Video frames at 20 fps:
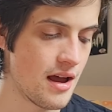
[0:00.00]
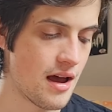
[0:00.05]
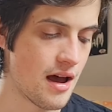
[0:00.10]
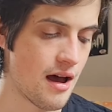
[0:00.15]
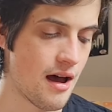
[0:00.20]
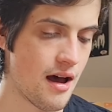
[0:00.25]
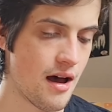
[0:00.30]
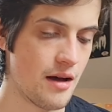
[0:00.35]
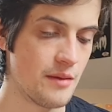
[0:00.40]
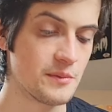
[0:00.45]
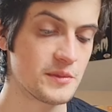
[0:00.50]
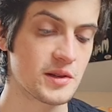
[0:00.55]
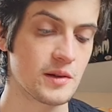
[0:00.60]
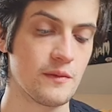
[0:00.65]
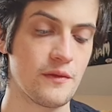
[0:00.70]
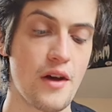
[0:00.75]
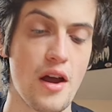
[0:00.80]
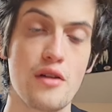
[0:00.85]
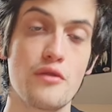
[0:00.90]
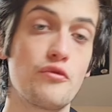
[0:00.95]
Um,
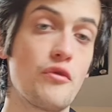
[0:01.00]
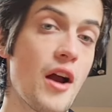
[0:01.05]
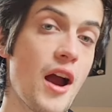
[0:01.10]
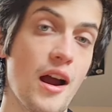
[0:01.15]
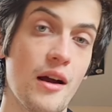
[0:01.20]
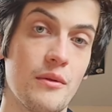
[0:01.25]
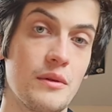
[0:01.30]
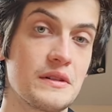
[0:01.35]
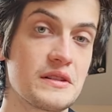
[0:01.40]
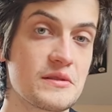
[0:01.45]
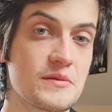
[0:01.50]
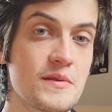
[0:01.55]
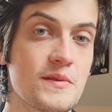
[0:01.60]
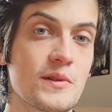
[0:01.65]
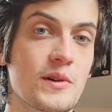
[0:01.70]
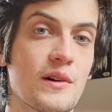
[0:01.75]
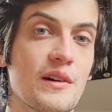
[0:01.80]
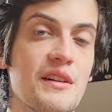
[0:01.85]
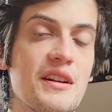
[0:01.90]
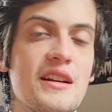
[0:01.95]
some very rare ones we've
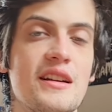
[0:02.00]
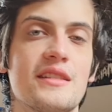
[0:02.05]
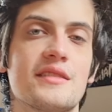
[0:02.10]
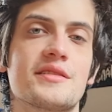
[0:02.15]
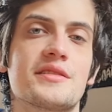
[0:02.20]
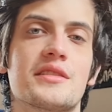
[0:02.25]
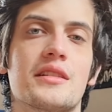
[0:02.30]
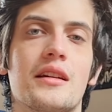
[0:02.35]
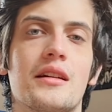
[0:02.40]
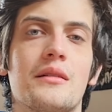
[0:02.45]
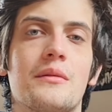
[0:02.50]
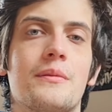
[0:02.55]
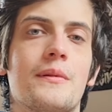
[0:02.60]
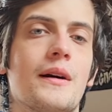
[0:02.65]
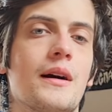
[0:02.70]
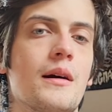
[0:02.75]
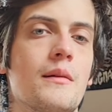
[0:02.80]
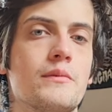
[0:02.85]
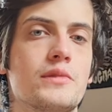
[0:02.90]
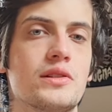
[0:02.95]
got here, so
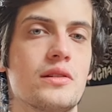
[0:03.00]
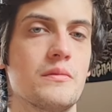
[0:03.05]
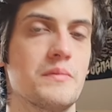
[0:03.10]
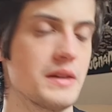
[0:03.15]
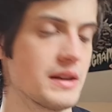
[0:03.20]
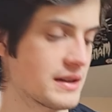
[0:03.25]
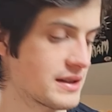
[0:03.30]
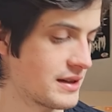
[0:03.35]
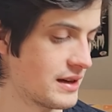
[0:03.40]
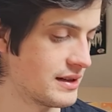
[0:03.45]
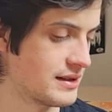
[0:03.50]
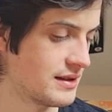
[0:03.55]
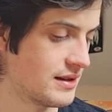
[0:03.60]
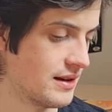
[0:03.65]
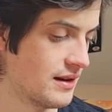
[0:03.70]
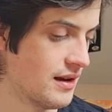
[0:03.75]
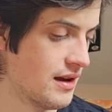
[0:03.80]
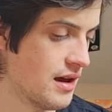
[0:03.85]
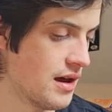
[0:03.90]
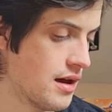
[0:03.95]
um, should be
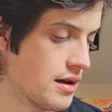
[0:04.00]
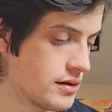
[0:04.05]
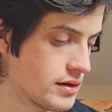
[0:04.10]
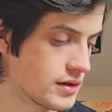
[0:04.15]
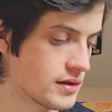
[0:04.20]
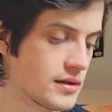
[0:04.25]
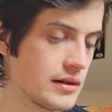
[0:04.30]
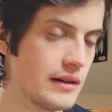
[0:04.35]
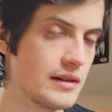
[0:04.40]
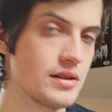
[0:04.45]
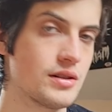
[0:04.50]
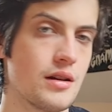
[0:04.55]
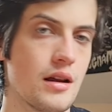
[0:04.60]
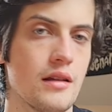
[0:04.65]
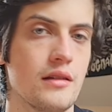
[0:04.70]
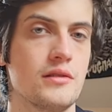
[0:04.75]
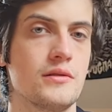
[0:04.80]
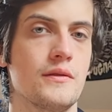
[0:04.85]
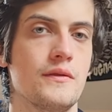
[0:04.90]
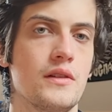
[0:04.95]
exciting. Just thought I'd share
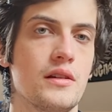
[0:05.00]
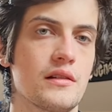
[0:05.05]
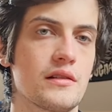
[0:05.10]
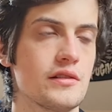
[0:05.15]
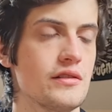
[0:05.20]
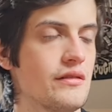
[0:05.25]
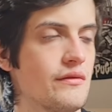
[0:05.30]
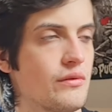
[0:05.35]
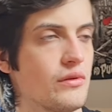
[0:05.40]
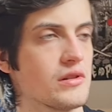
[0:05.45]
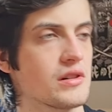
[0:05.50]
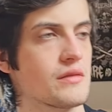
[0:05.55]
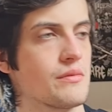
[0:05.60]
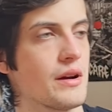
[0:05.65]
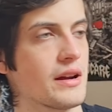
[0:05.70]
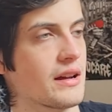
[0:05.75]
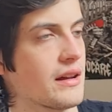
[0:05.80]
this with you because you've watched my